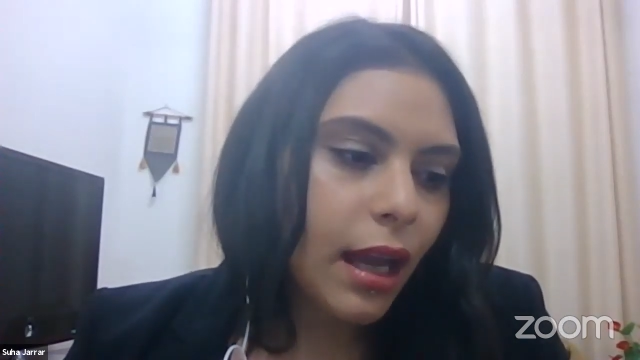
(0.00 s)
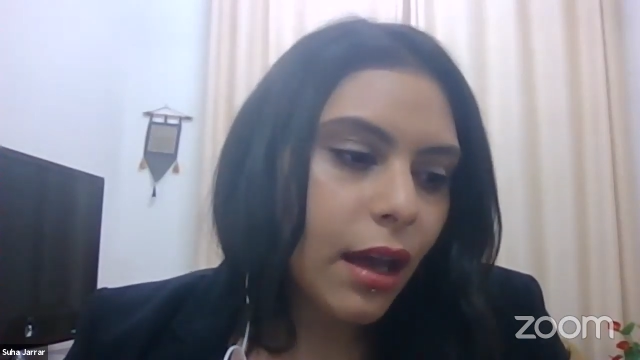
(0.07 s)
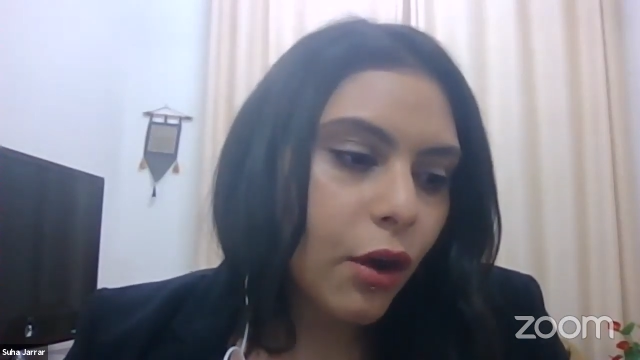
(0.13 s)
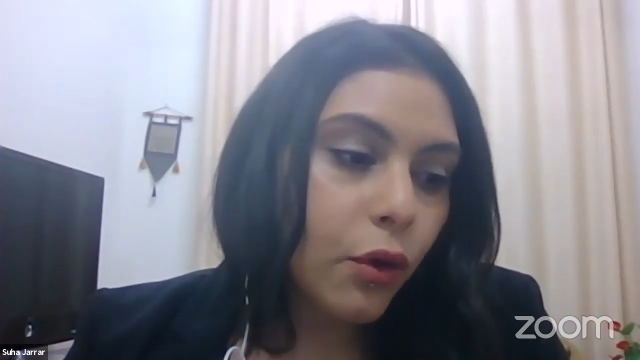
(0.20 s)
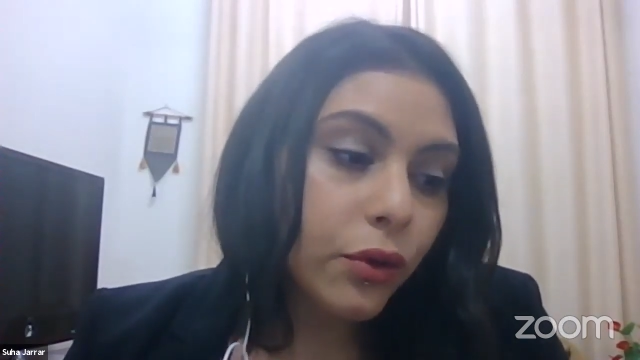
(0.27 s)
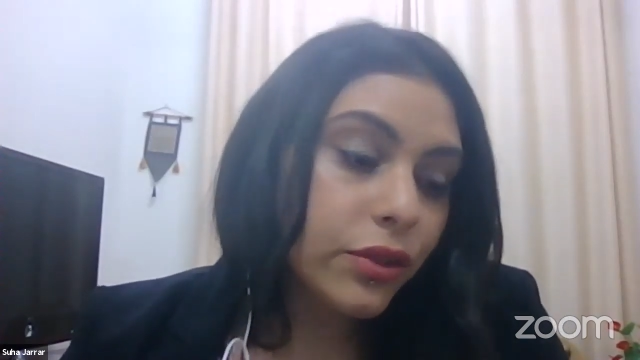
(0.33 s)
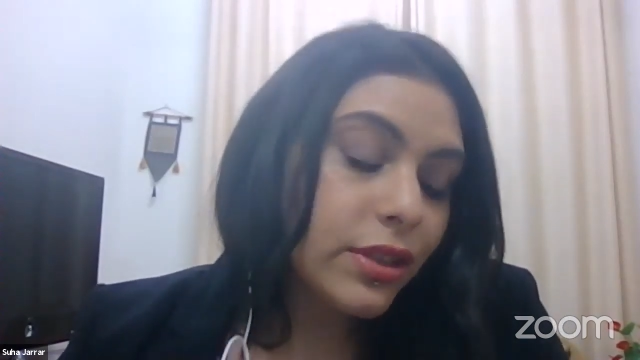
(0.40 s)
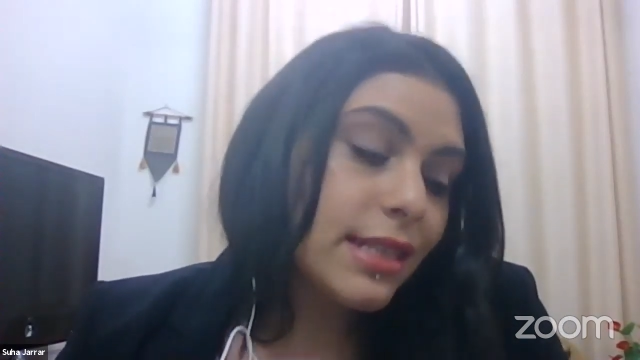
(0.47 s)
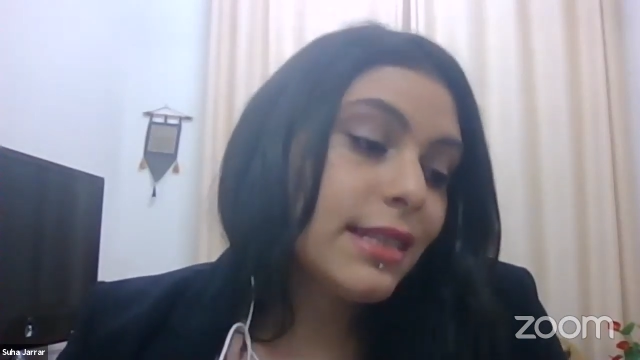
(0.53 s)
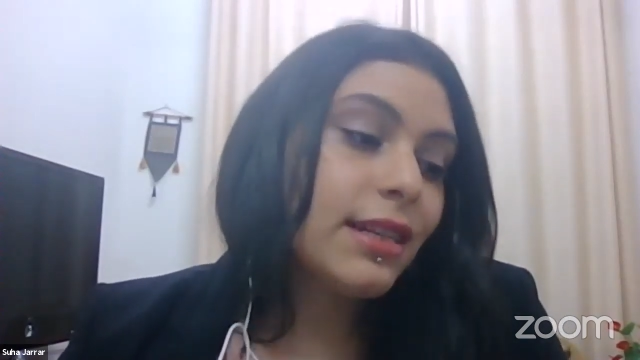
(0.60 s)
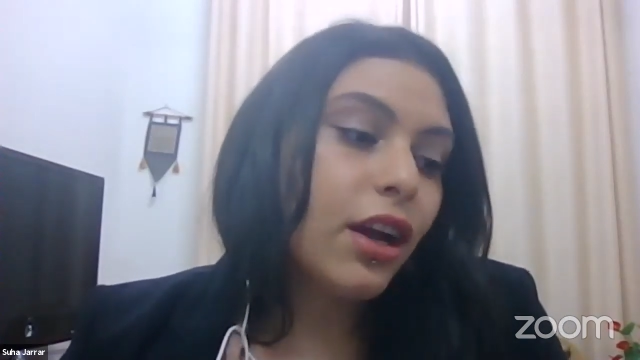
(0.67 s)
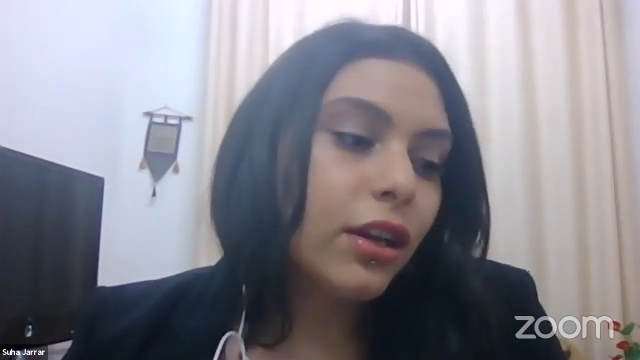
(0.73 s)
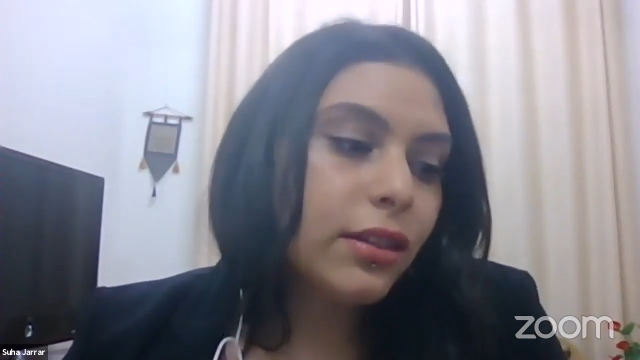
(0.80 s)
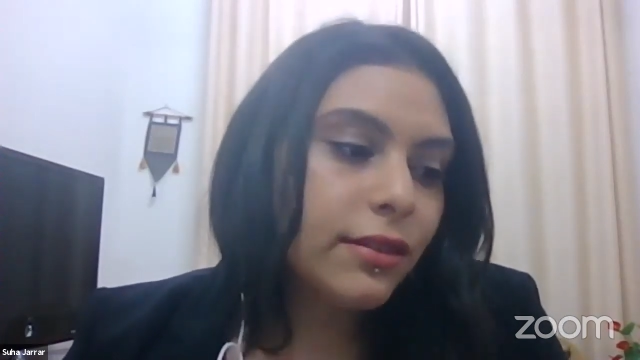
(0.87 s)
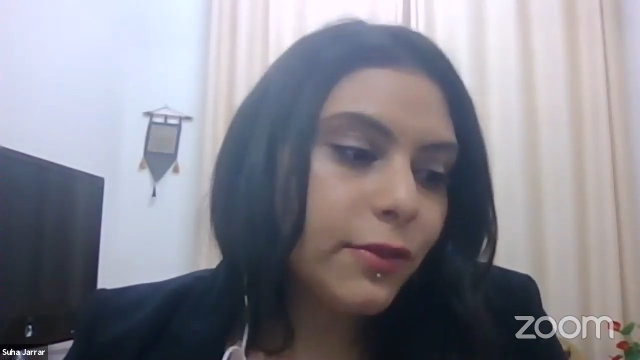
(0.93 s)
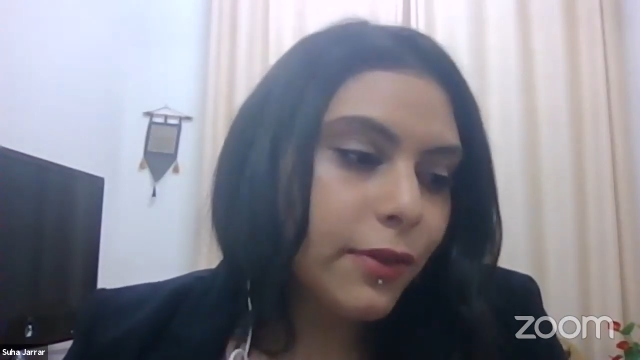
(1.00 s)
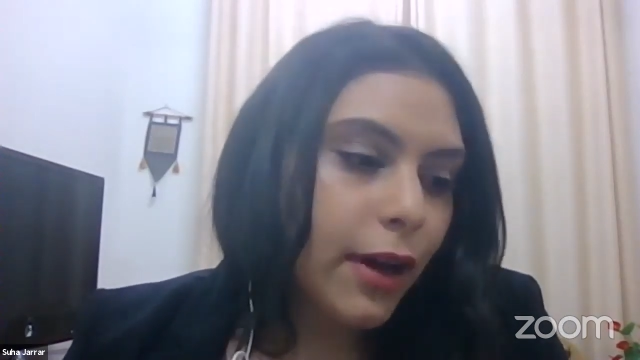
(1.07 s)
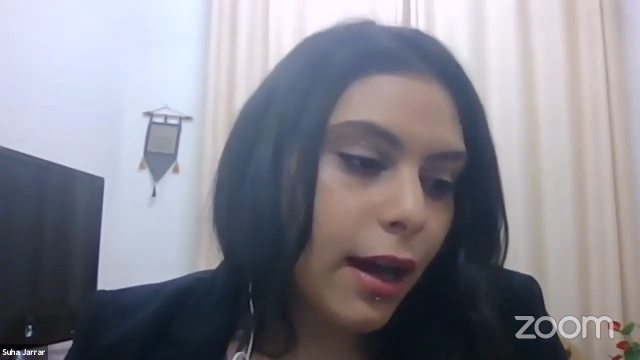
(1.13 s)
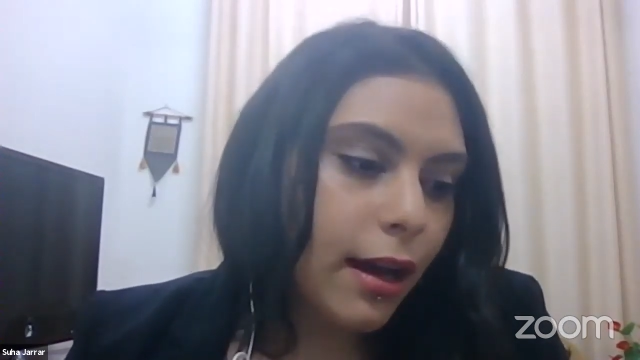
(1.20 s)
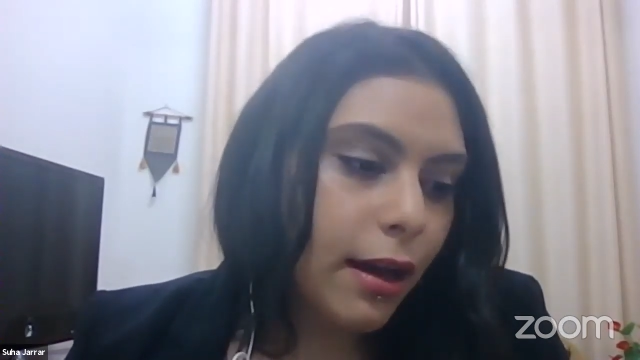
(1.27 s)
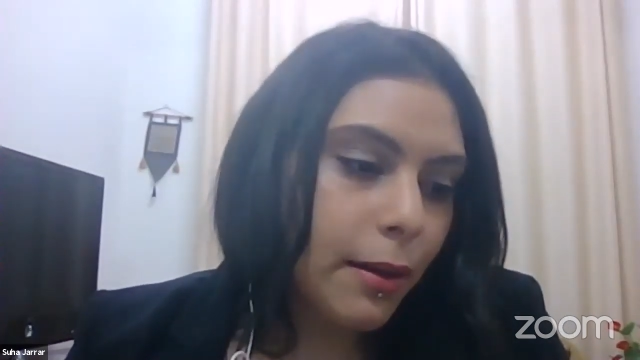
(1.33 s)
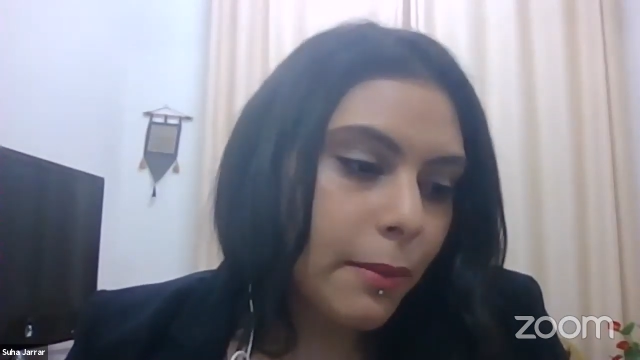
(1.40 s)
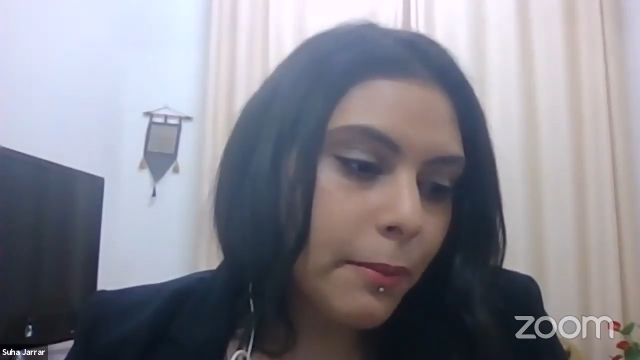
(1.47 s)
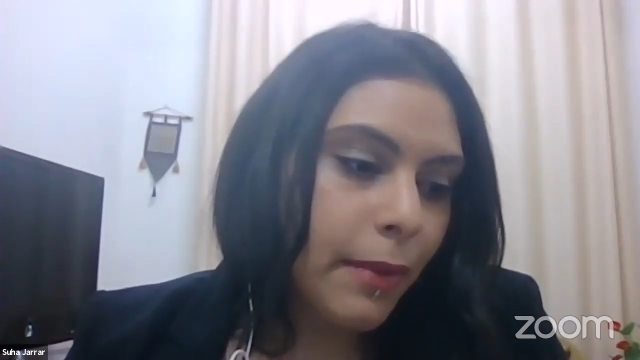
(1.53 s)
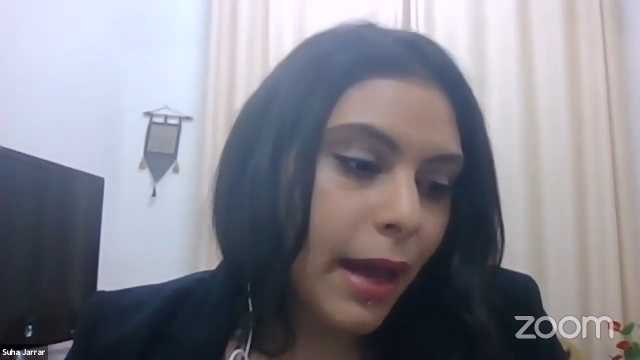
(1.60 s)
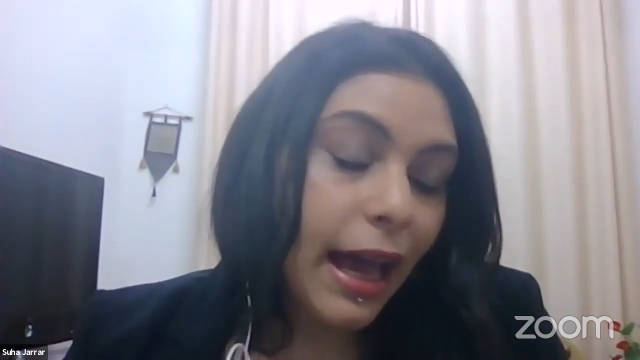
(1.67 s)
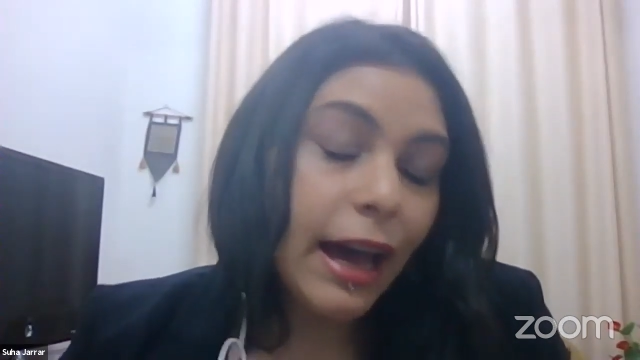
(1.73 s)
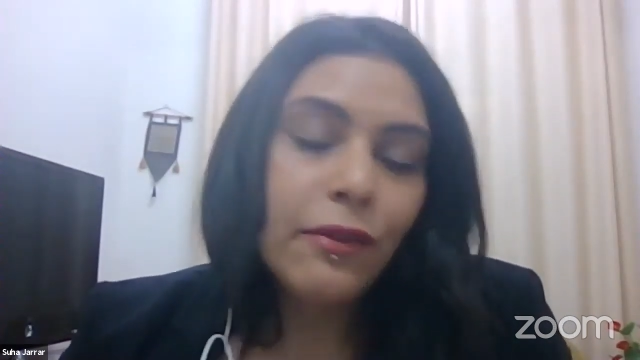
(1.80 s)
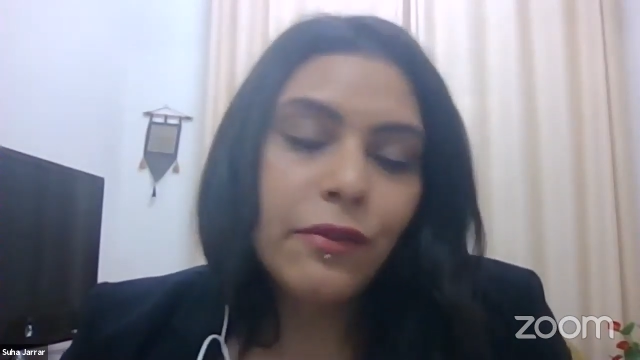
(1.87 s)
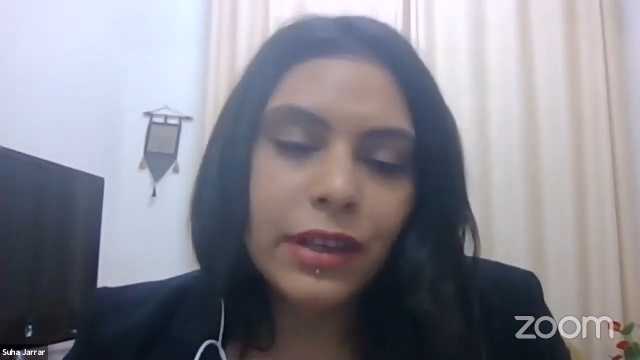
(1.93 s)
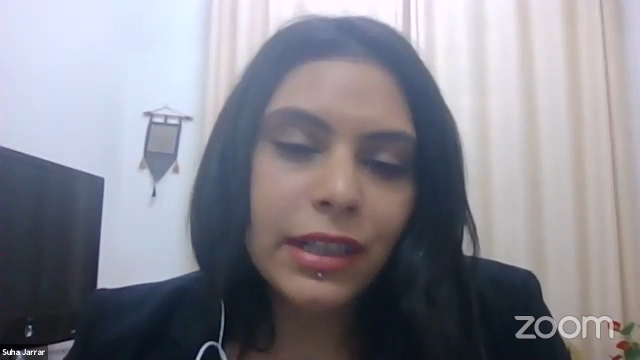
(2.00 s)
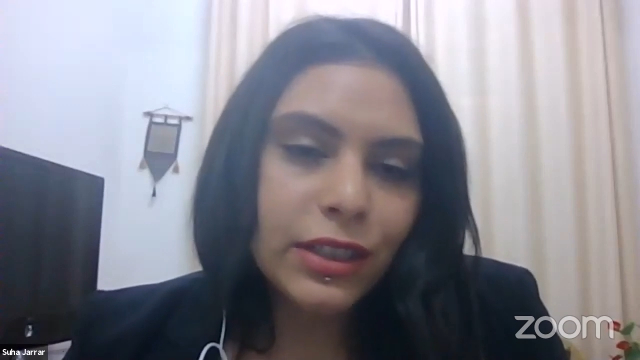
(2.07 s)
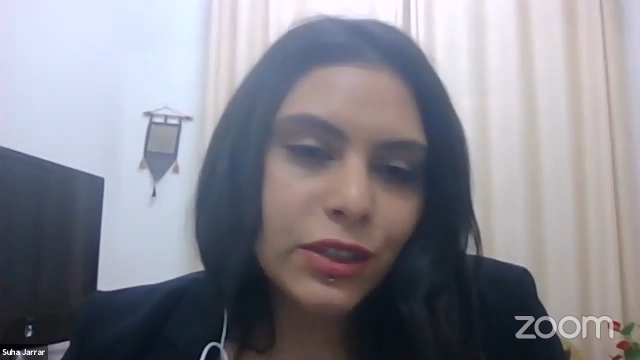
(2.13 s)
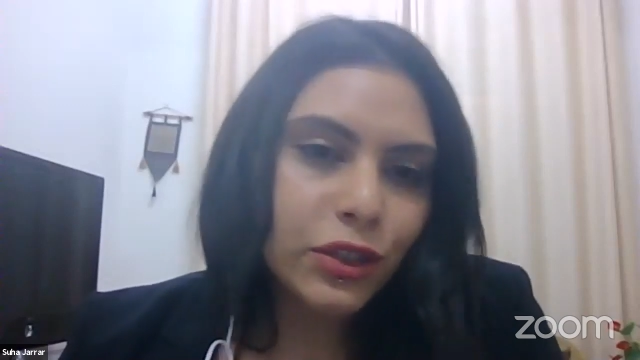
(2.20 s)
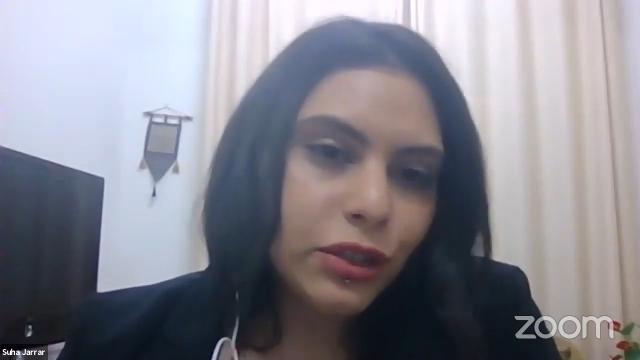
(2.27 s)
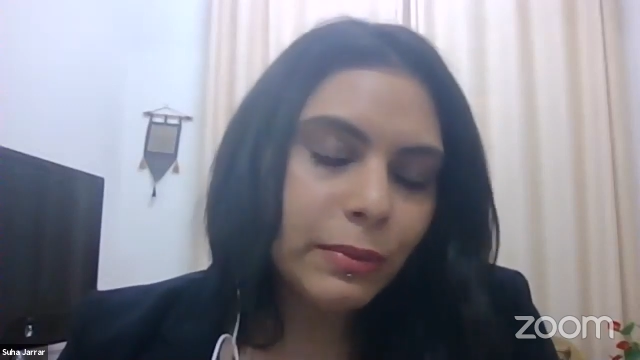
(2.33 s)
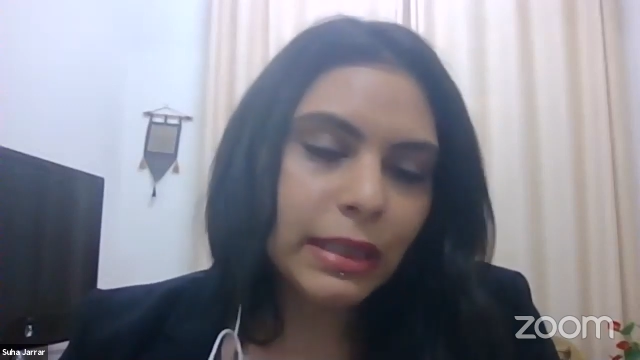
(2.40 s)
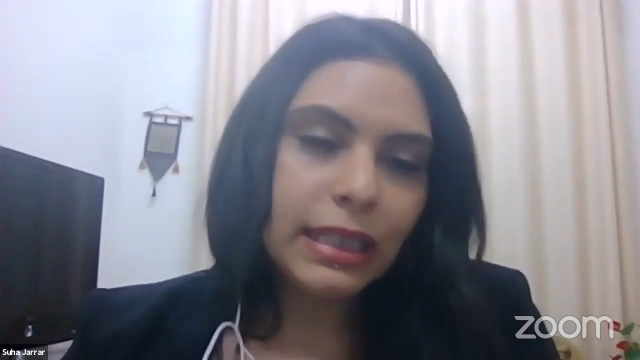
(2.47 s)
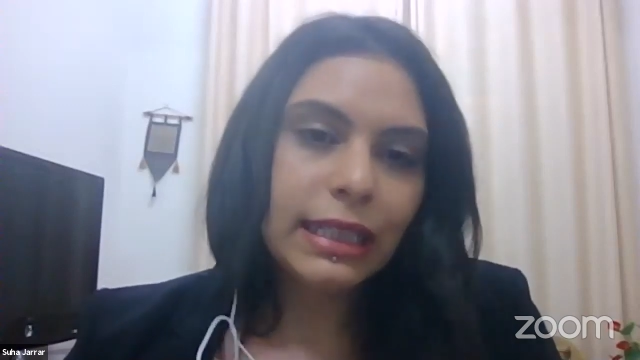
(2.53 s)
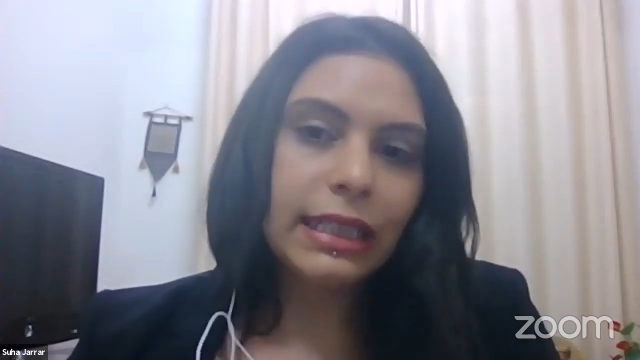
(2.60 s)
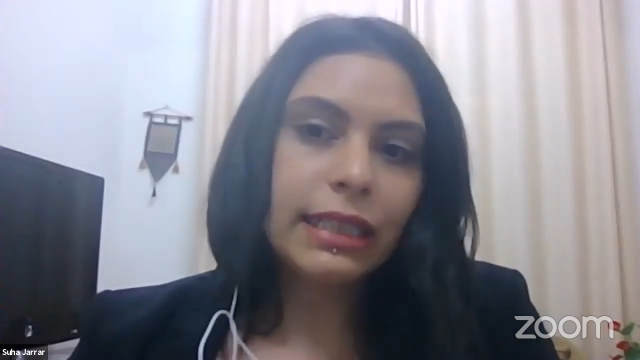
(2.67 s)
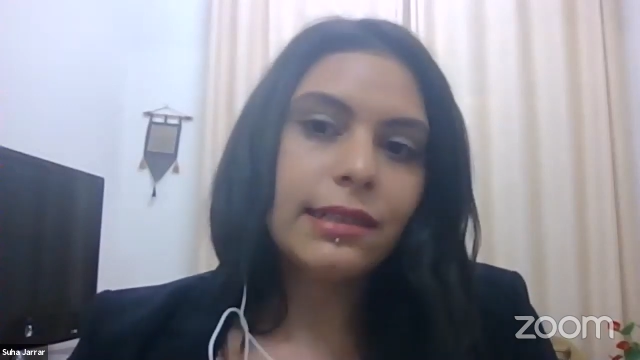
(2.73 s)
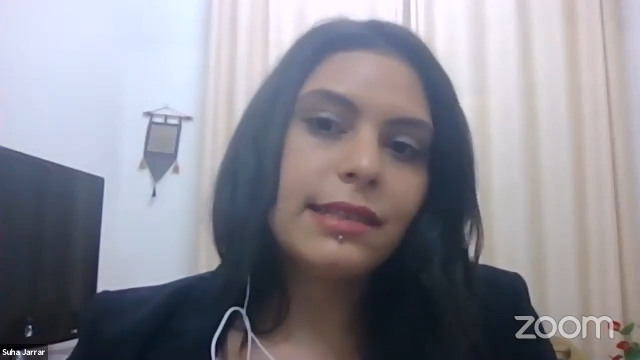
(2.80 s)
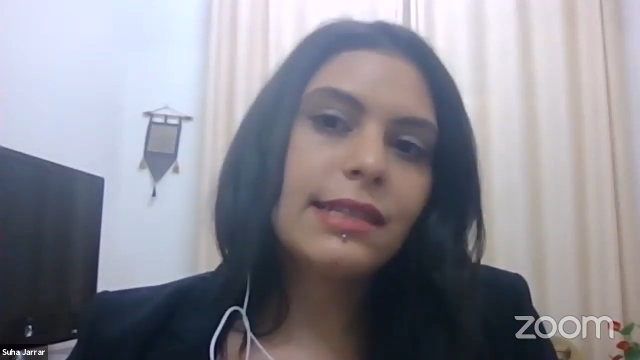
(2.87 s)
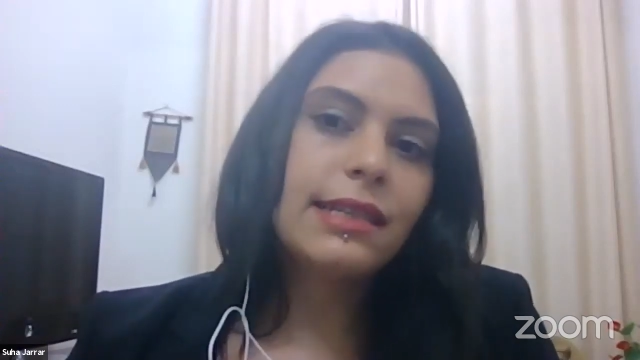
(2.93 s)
or does not have a legitimate legal